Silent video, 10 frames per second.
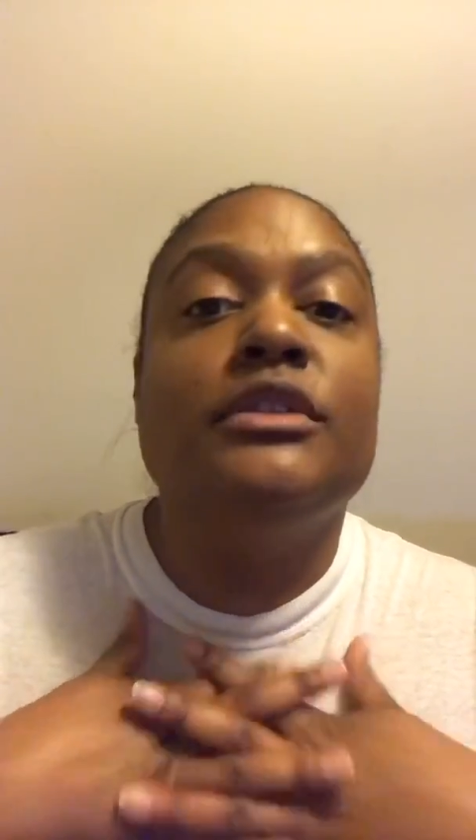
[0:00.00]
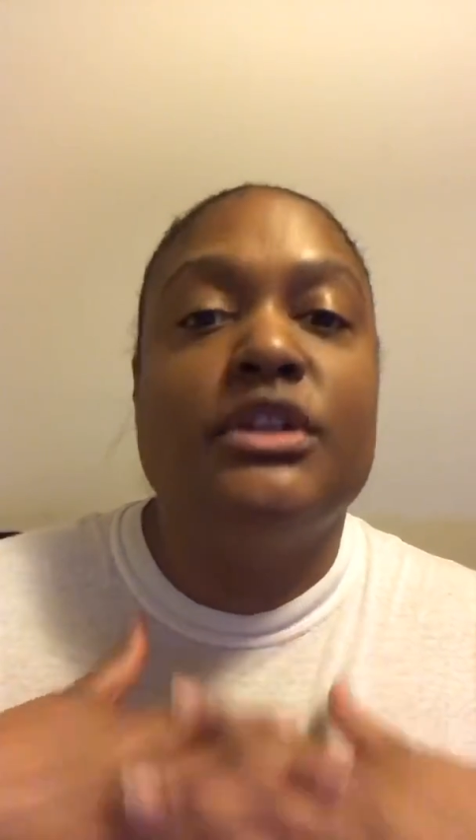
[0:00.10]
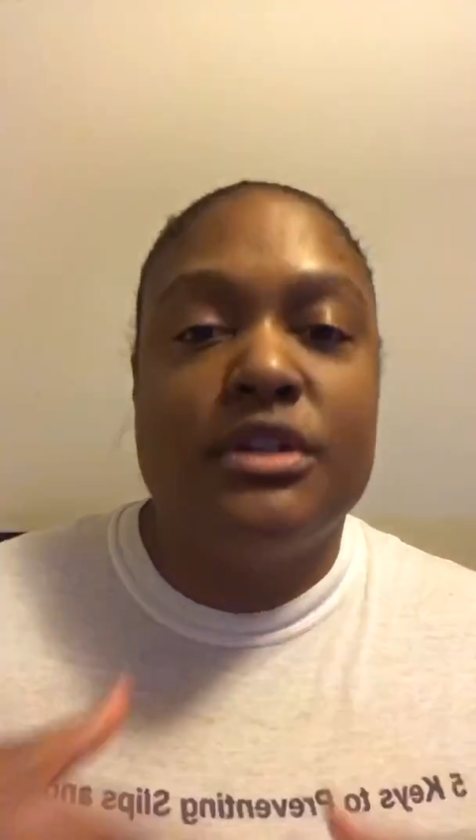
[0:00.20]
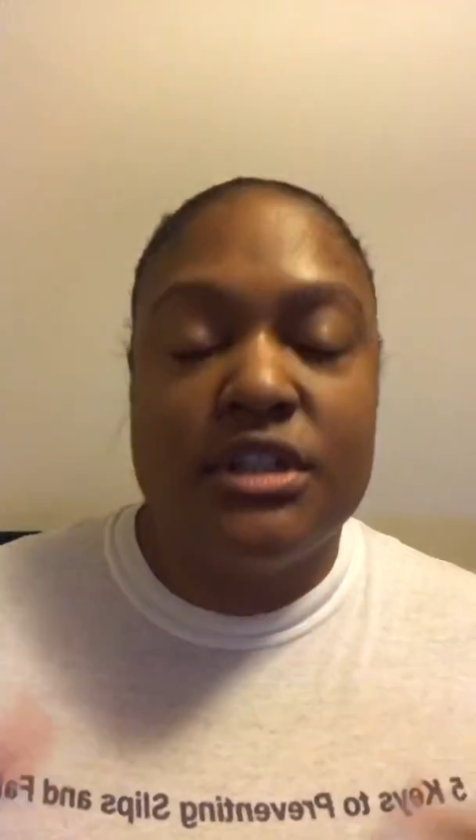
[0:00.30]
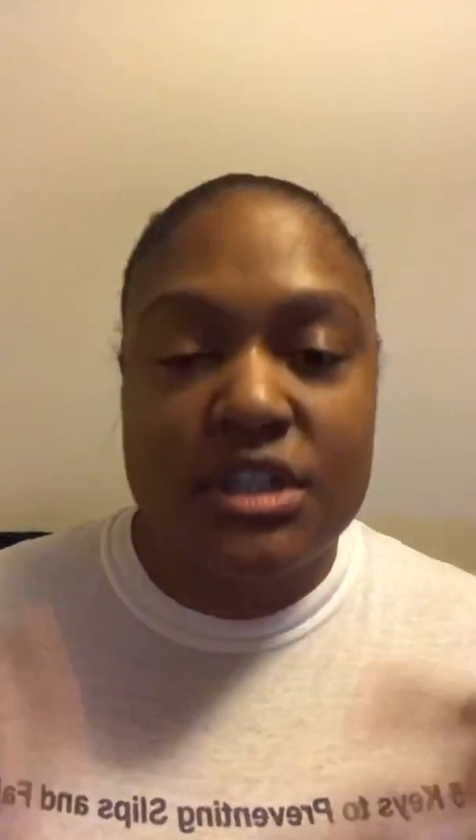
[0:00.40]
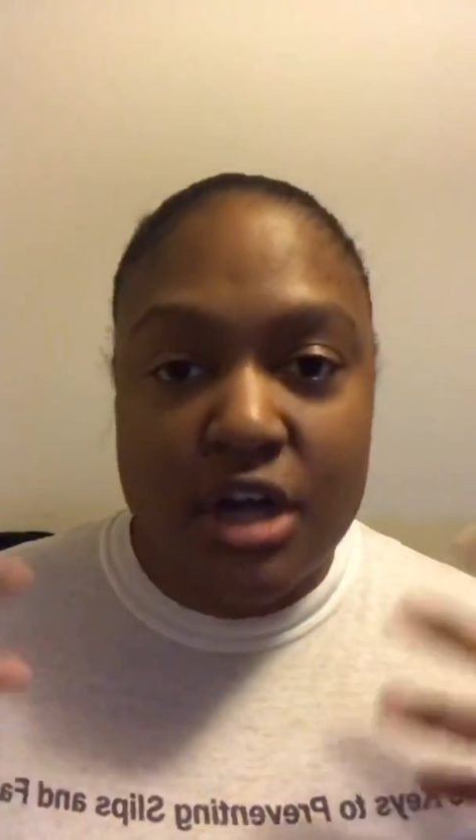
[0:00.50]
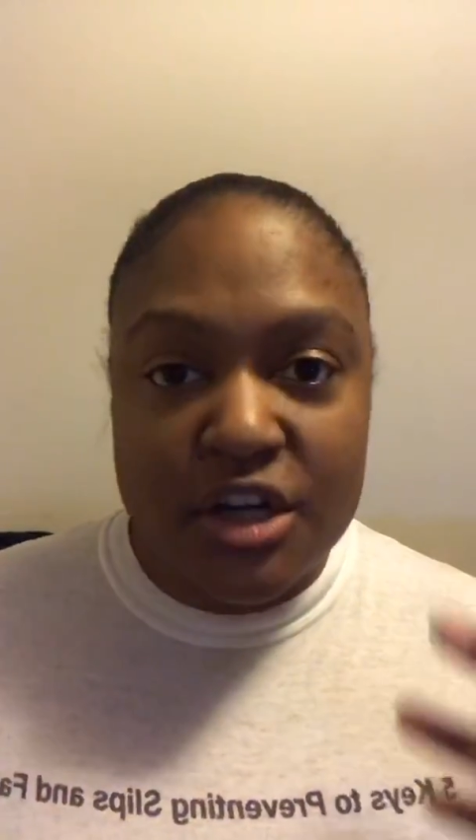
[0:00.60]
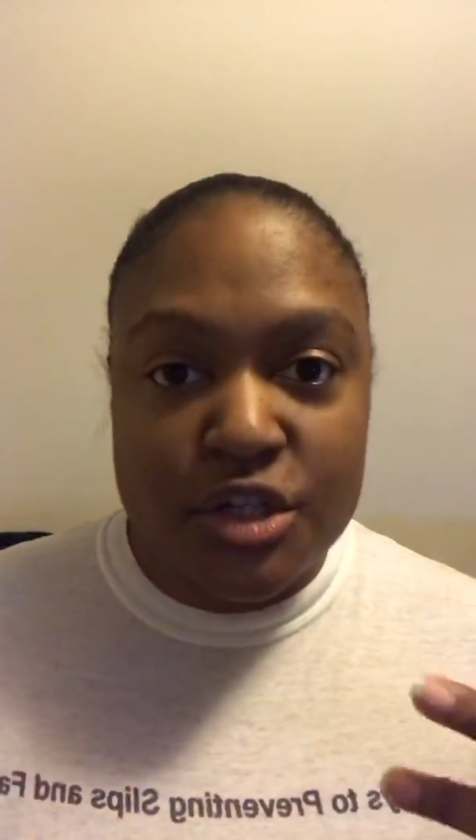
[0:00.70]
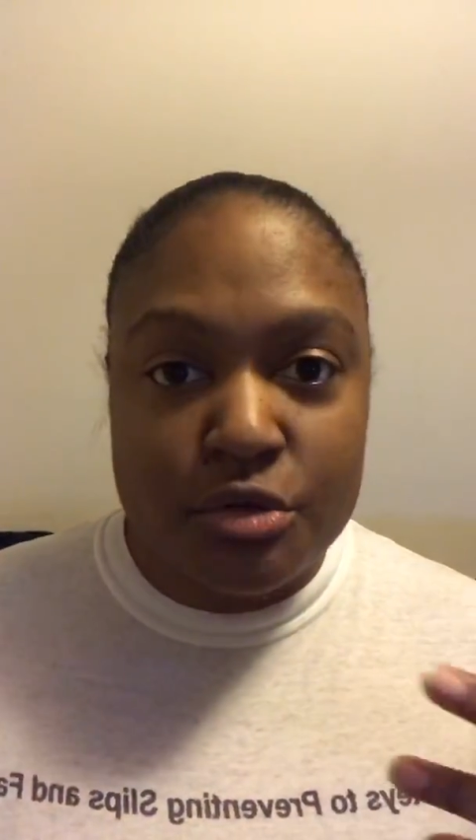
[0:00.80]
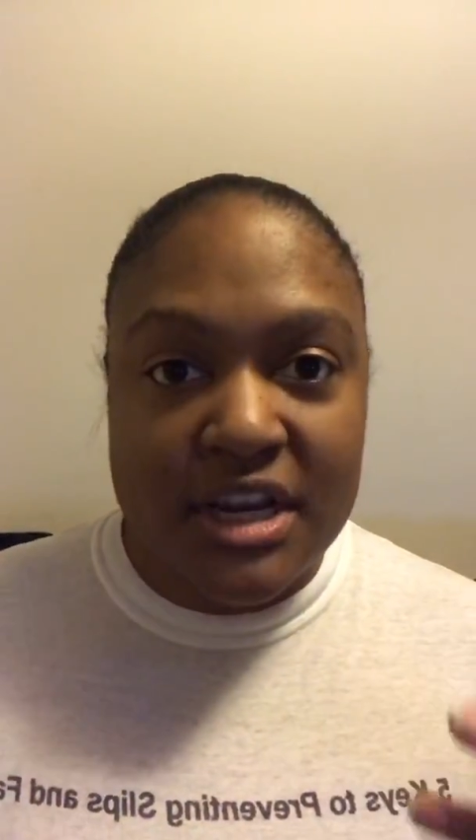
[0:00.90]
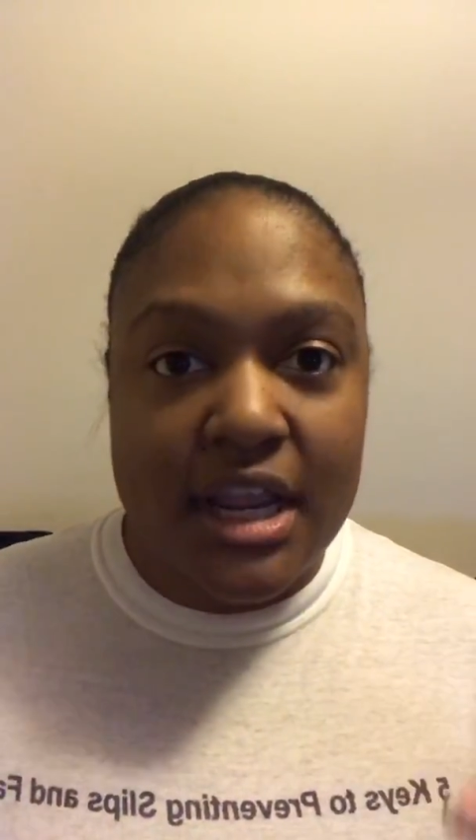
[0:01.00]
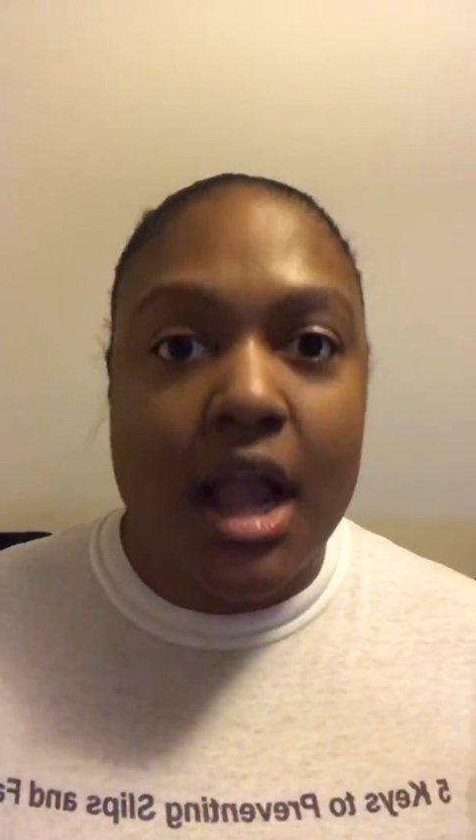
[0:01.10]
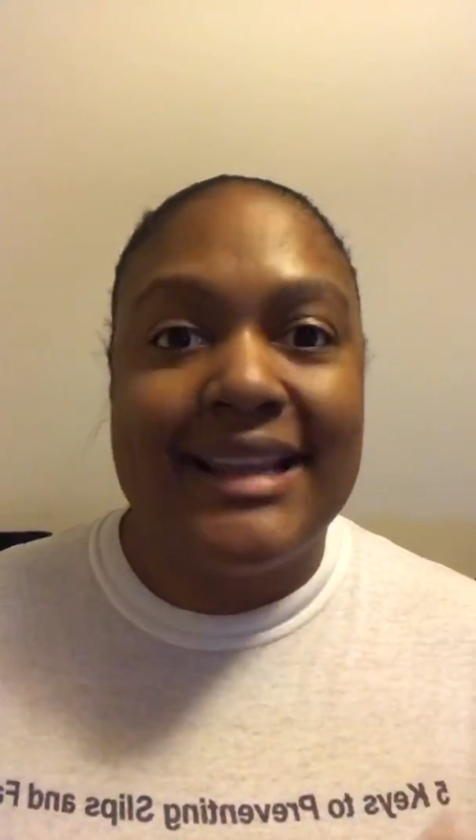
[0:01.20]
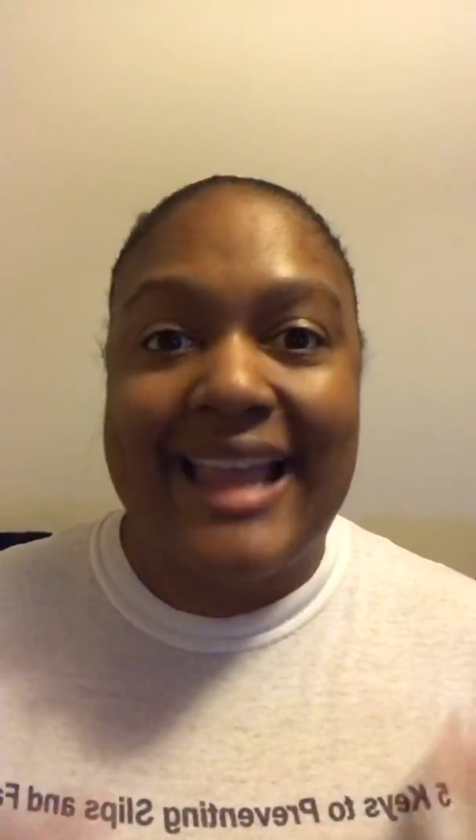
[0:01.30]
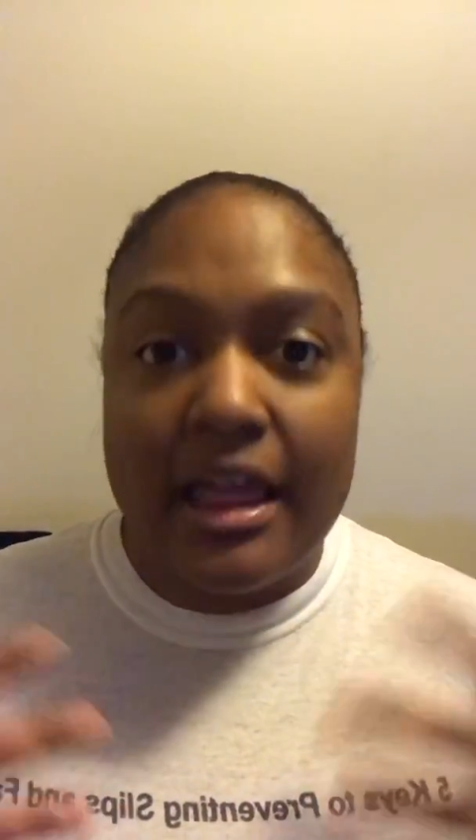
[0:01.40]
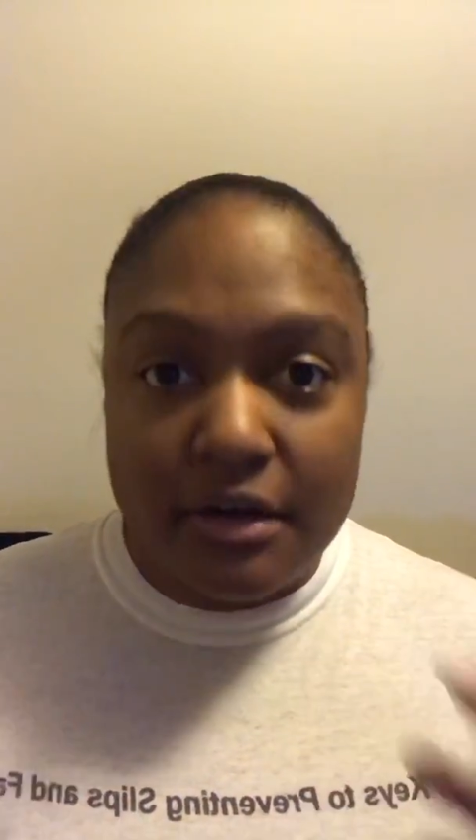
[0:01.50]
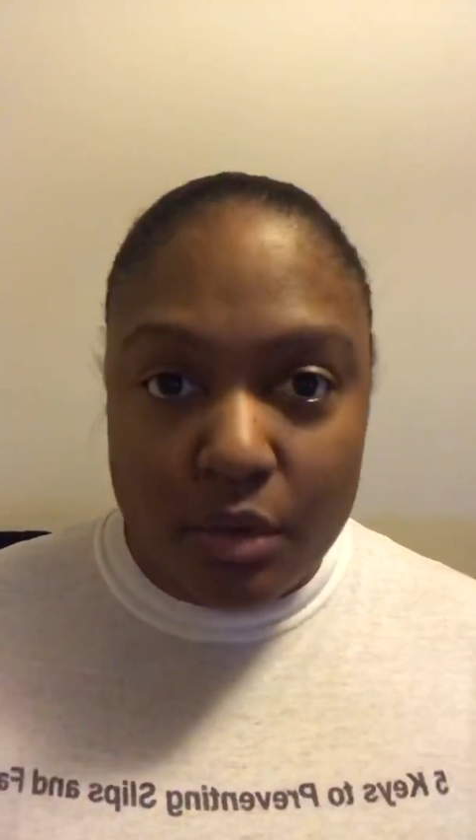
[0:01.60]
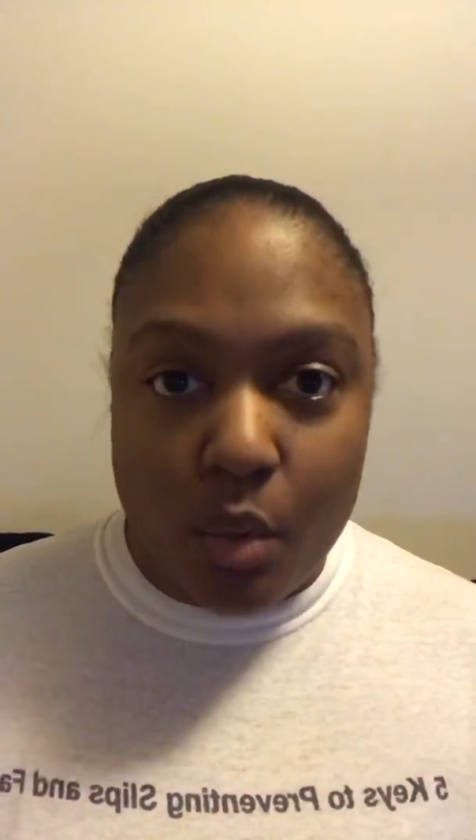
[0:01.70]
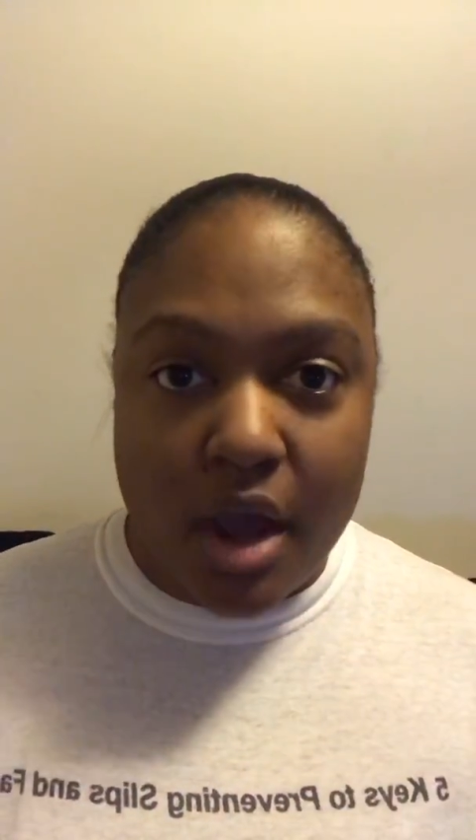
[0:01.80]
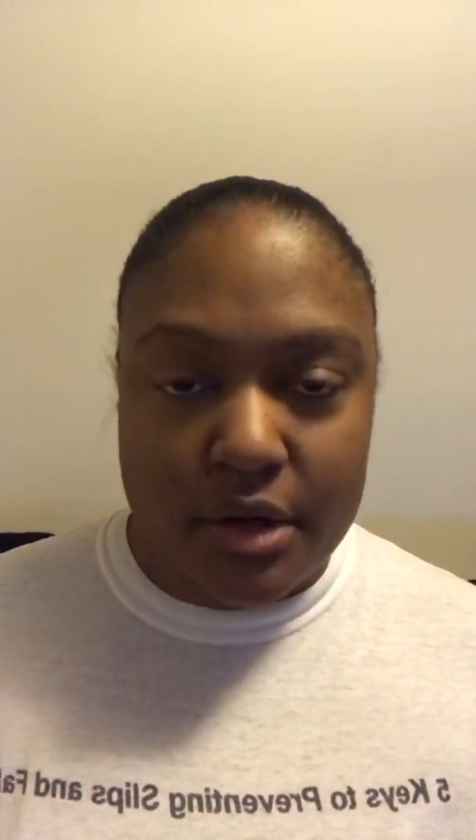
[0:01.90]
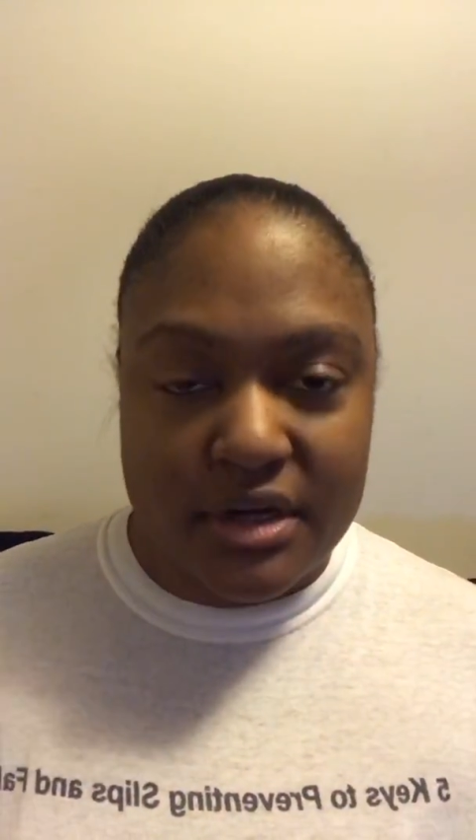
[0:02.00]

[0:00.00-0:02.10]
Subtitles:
start to drink a gallon of water